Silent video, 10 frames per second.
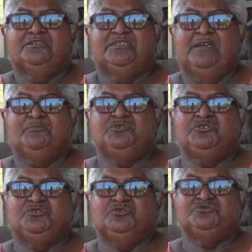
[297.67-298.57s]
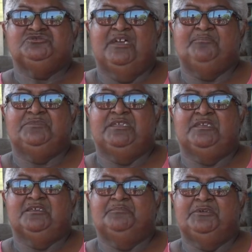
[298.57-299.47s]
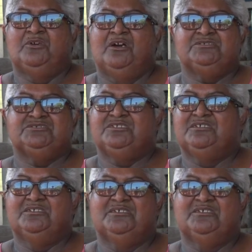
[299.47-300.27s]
them to do something because